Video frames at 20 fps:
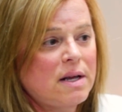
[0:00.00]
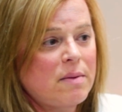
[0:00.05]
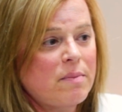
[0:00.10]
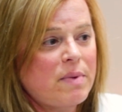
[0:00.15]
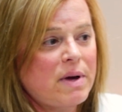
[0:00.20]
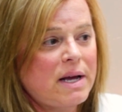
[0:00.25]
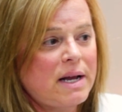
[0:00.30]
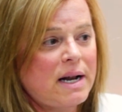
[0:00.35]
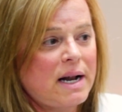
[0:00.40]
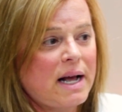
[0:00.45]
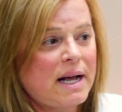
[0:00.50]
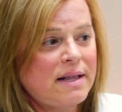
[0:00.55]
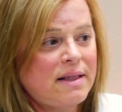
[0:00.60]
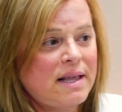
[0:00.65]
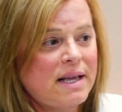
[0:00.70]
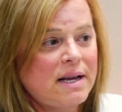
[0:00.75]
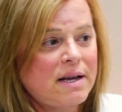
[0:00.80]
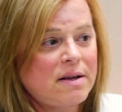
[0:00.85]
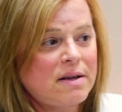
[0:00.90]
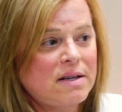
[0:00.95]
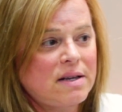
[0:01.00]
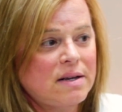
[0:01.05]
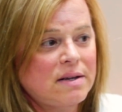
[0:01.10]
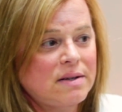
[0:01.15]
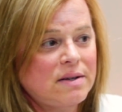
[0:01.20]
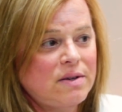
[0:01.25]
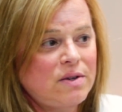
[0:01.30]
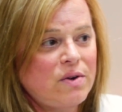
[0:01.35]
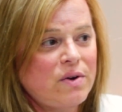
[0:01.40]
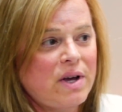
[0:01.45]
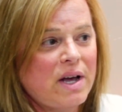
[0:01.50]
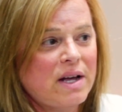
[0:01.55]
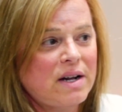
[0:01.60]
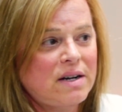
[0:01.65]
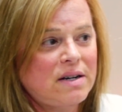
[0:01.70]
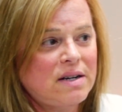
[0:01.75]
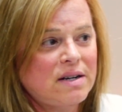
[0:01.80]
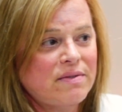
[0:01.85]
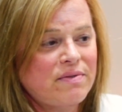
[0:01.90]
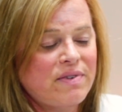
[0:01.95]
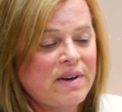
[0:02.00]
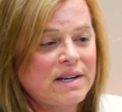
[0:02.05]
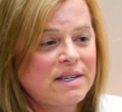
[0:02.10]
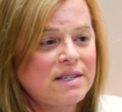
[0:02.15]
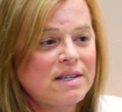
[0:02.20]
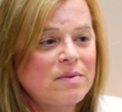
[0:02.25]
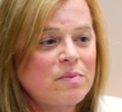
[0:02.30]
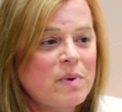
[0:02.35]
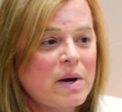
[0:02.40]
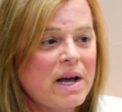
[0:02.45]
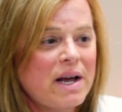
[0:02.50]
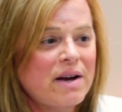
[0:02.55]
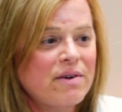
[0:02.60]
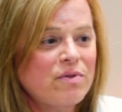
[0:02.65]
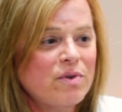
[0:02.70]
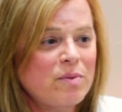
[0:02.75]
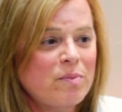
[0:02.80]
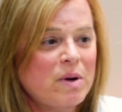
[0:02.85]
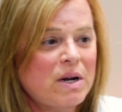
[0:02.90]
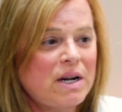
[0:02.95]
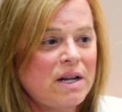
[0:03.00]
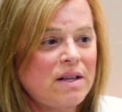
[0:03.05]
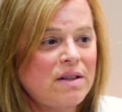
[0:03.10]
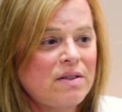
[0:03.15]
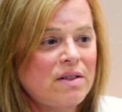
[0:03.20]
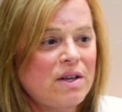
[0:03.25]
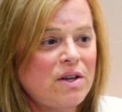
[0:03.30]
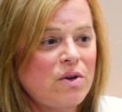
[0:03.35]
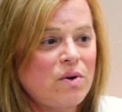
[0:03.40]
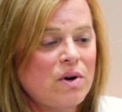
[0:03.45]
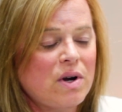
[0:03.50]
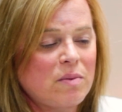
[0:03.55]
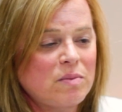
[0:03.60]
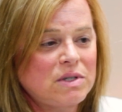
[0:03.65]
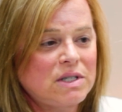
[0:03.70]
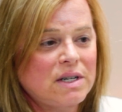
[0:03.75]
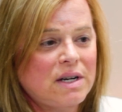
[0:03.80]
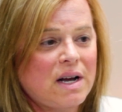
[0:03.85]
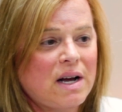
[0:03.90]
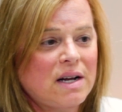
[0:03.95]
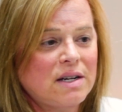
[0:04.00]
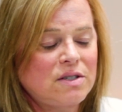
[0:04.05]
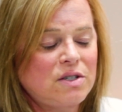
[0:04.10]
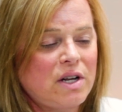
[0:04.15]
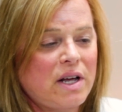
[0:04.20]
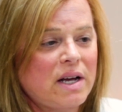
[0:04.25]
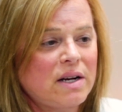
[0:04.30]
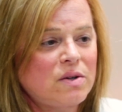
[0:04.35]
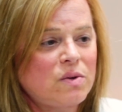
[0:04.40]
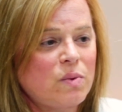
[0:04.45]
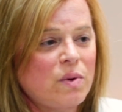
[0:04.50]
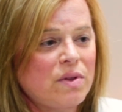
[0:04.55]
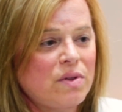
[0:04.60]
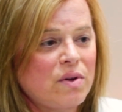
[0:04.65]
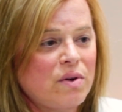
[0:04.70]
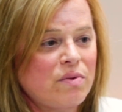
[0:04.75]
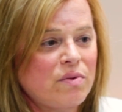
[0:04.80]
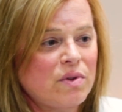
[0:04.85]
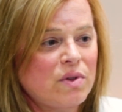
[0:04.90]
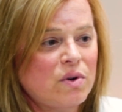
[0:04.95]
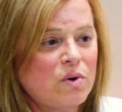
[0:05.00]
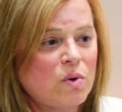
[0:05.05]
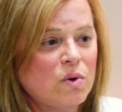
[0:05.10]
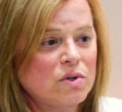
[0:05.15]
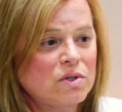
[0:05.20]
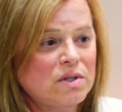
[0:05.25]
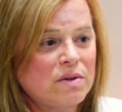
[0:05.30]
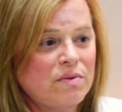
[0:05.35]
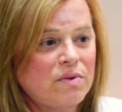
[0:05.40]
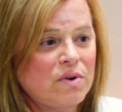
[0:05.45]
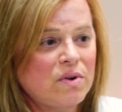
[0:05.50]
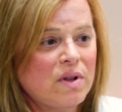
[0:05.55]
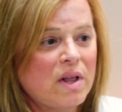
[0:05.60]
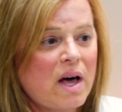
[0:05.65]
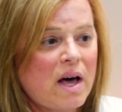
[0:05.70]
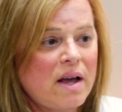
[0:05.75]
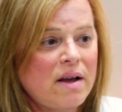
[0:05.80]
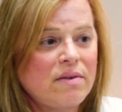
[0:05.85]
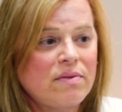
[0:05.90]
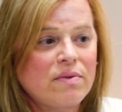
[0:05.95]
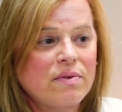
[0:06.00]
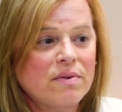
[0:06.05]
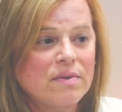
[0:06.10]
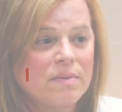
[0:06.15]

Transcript: But I think you get affected by everybody that you come into contact with over the course of your life.